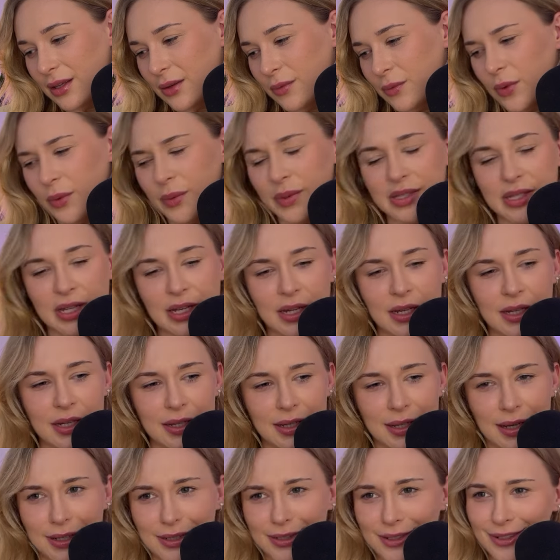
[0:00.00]
what was I gonna
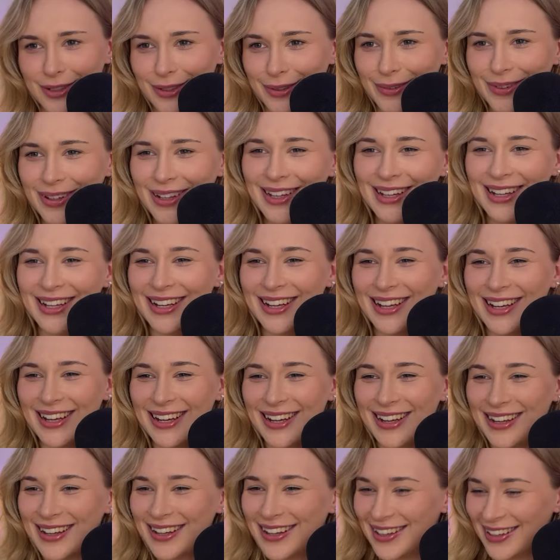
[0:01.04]
get
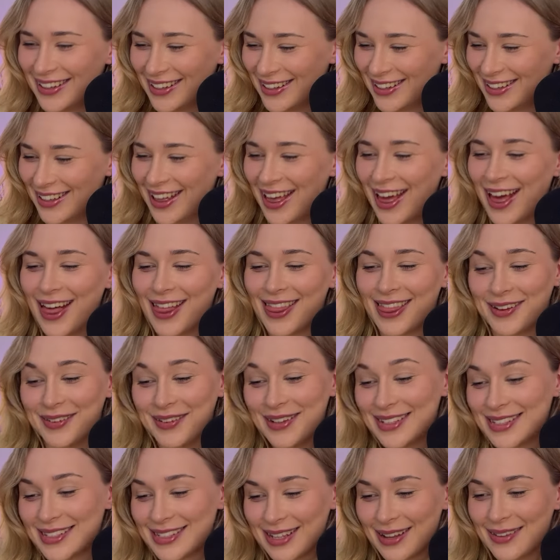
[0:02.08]
to? There
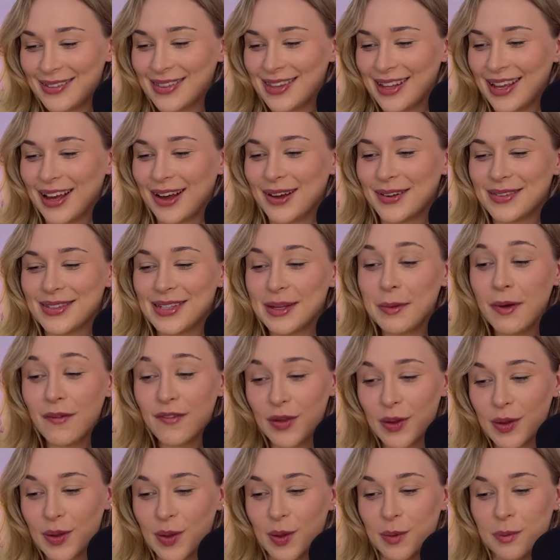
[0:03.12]
was something. Some of
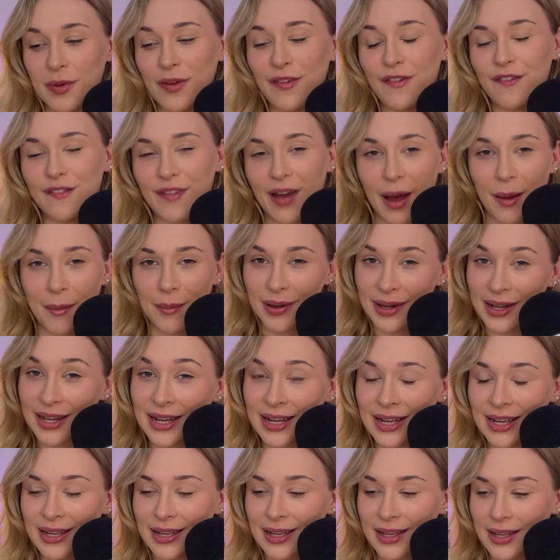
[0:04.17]
you, it could be
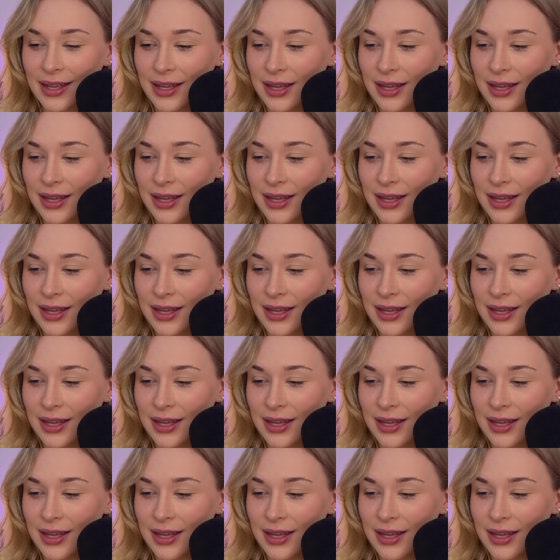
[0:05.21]
family.